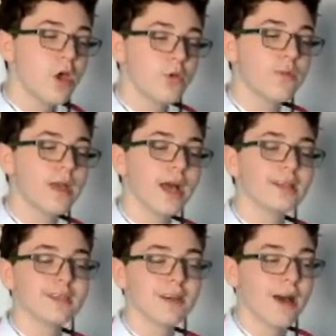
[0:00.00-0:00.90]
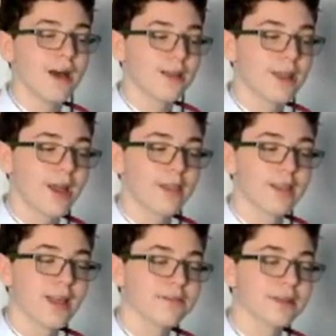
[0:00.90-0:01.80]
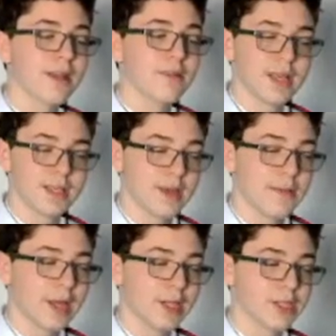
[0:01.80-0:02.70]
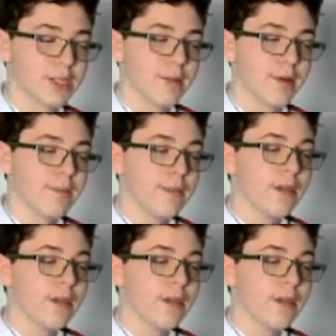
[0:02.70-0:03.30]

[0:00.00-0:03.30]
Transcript: You will be asked to lie on the left side of the examination table.